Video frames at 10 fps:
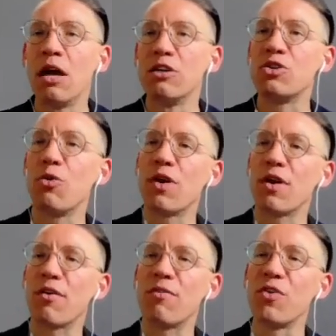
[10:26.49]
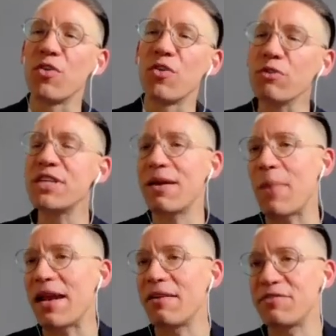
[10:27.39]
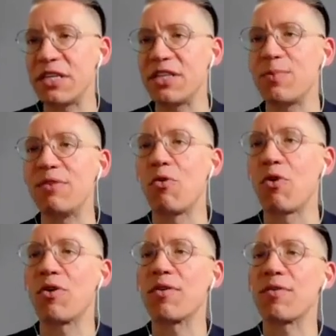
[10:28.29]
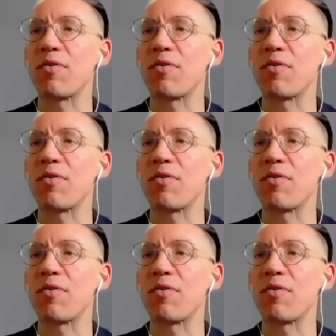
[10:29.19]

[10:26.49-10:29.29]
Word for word: So, for those that may not have seen this before,